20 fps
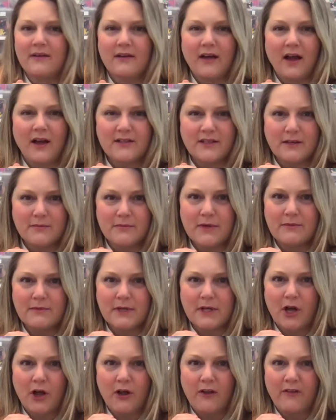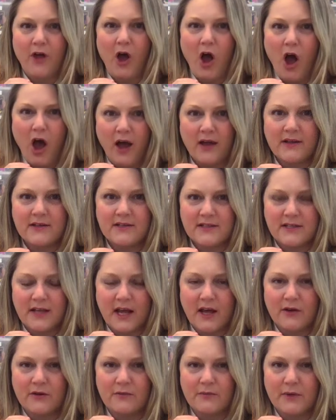Sometimes I call it the hot
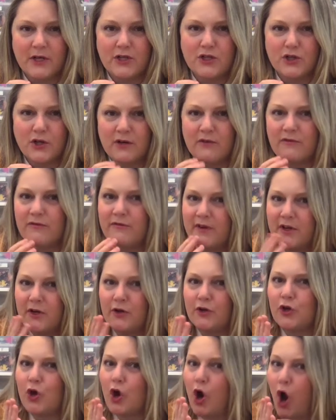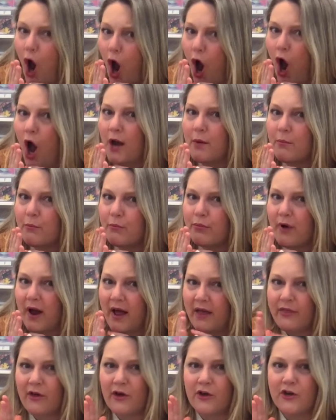sound because you can feel your hot
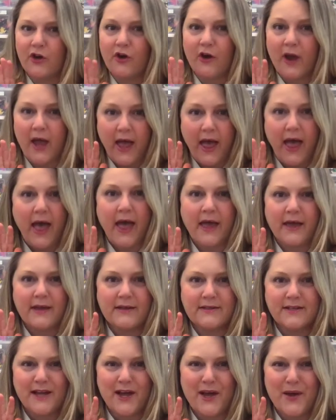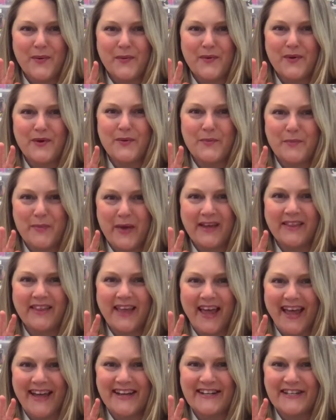breath on your hand when you make
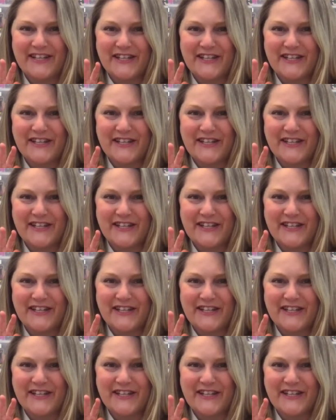the H